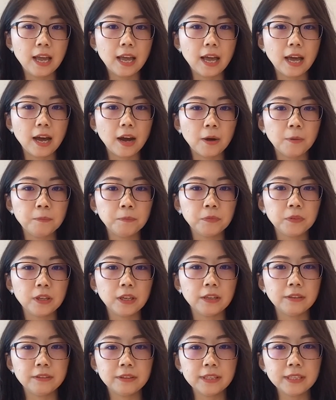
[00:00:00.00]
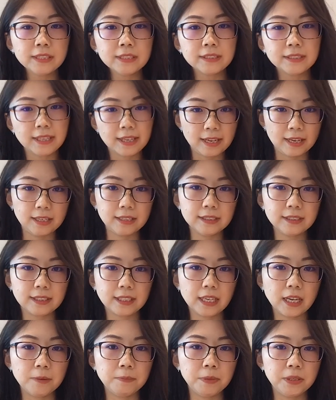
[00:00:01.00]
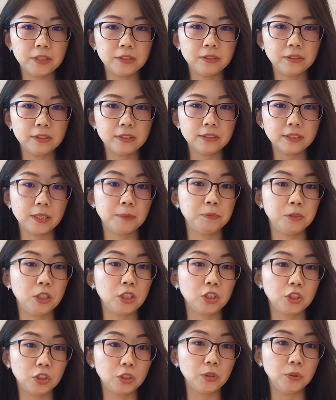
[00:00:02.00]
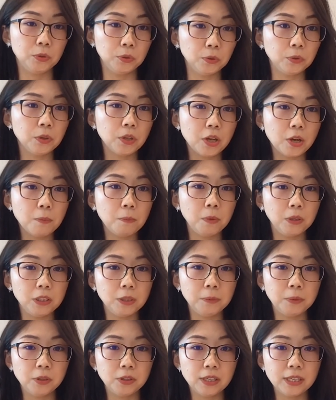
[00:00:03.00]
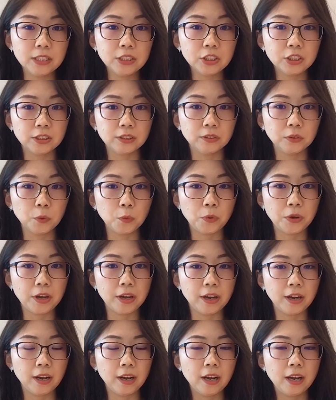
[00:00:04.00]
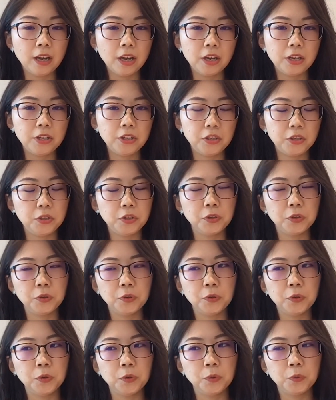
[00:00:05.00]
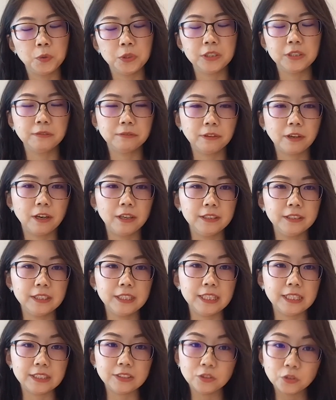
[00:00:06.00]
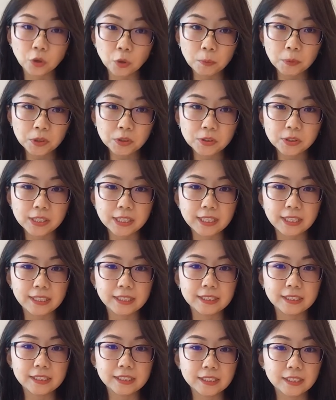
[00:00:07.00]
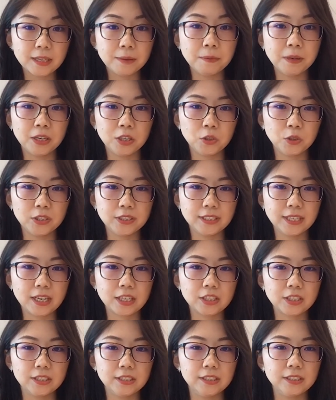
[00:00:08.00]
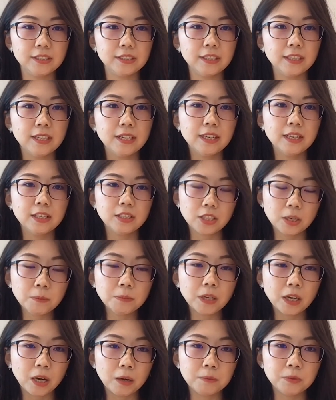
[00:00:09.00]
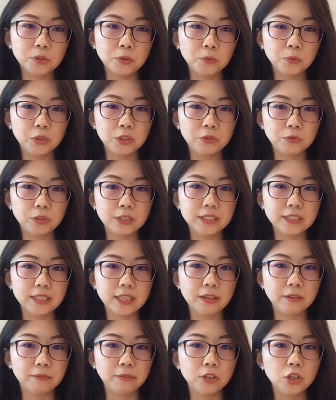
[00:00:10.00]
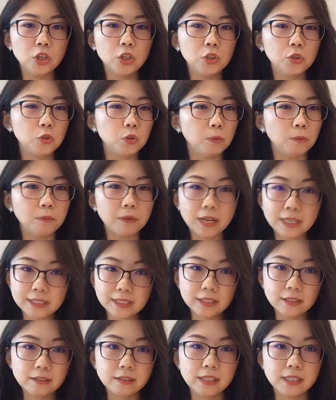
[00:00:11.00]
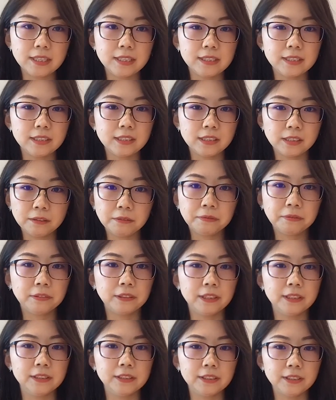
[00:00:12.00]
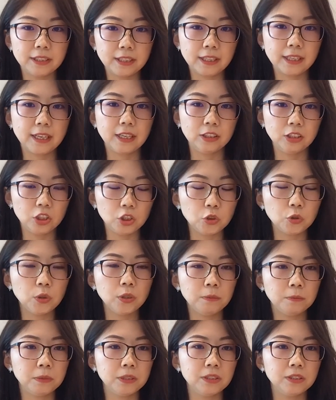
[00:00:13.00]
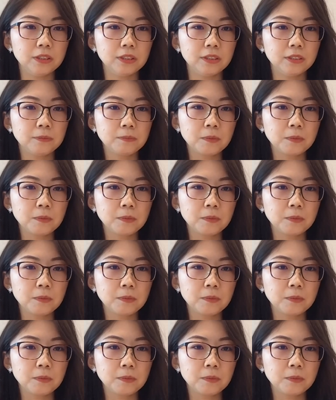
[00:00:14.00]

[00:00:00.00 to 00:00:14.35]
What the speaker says: And this test can be subject to manipulation where you would find economically similar transactions. Sometimes you would receive dramatically different accounting treatment,